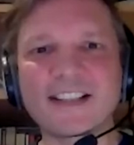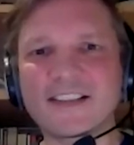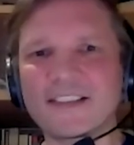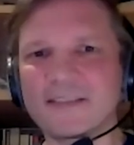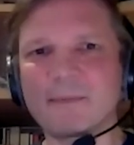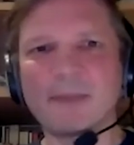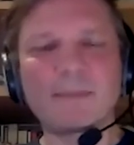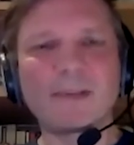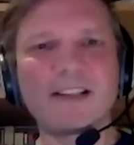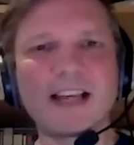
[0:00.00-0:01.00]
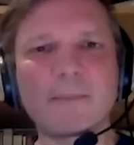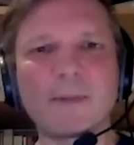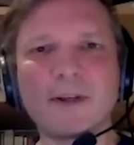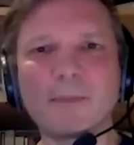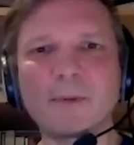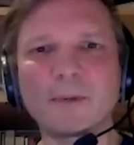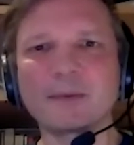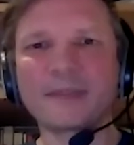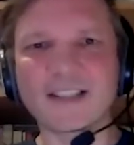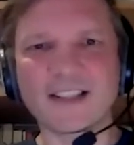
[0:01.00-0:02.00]
kind of people in their
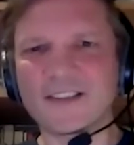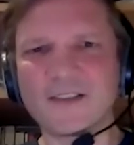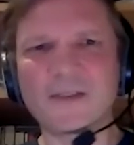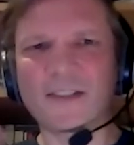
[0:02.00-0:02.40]
purple, like Ku